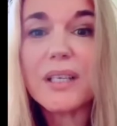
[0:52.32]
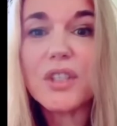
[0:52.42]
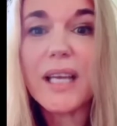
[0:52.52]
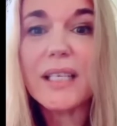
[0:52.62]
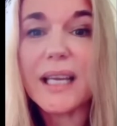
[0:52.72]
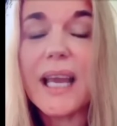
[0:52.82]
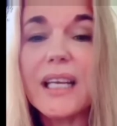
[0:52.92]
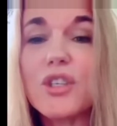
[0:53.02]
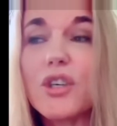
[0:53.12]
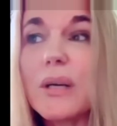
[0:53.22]
chatting and
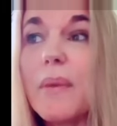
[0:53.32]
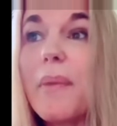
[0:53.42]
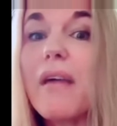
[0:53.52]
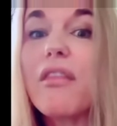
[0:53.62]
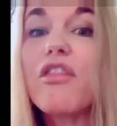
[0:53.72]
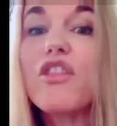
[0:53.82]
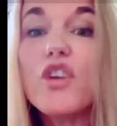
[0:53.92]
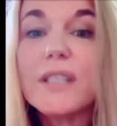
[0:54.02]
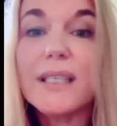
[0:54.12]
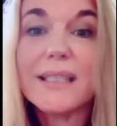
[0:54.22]
it took him about
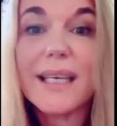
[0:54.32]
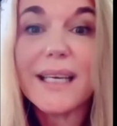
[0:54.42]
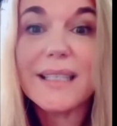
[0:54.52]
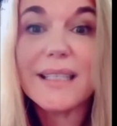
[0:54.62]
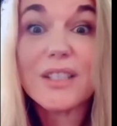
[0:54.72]
30 seconds